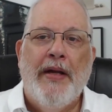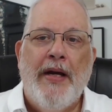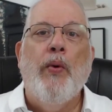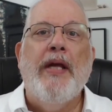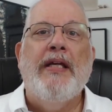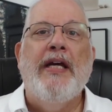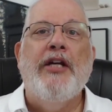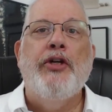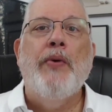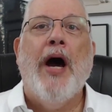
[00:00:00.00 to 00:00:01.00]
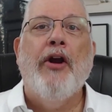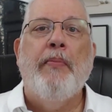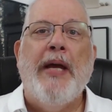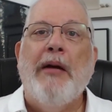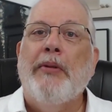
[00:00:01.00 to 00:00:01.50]
We teach you how to
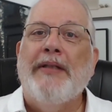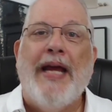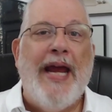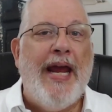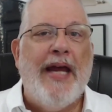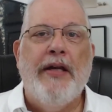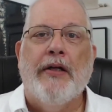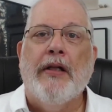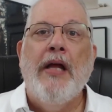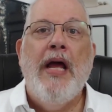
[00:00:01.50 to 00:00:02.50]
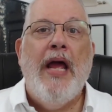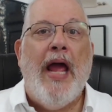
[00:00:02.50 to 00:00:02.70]
be able to handle